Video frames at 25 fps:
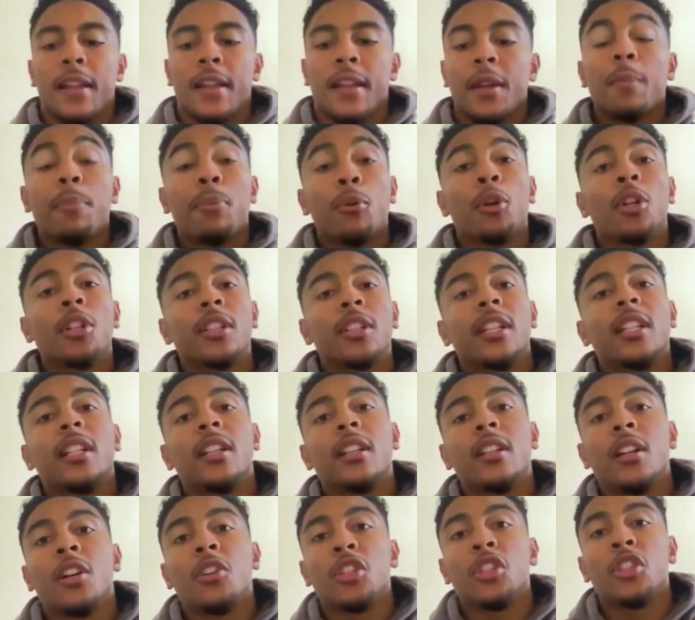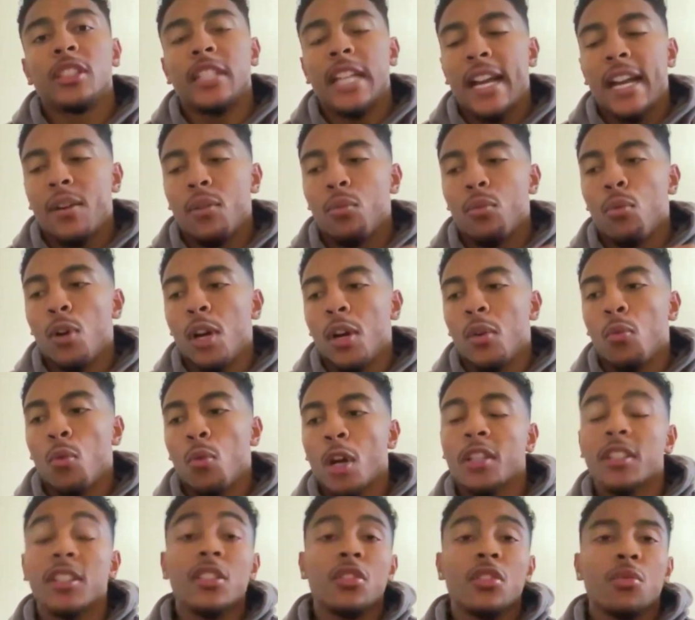Now, the important thing to know is that what
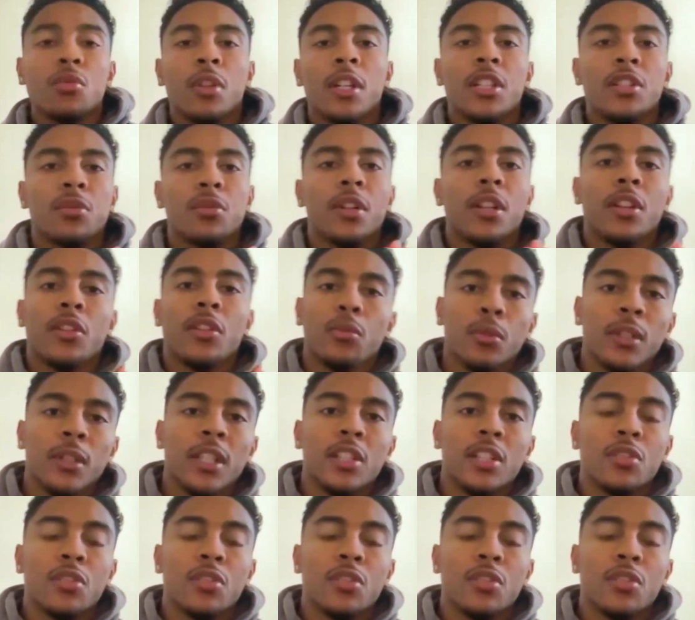worked in 2023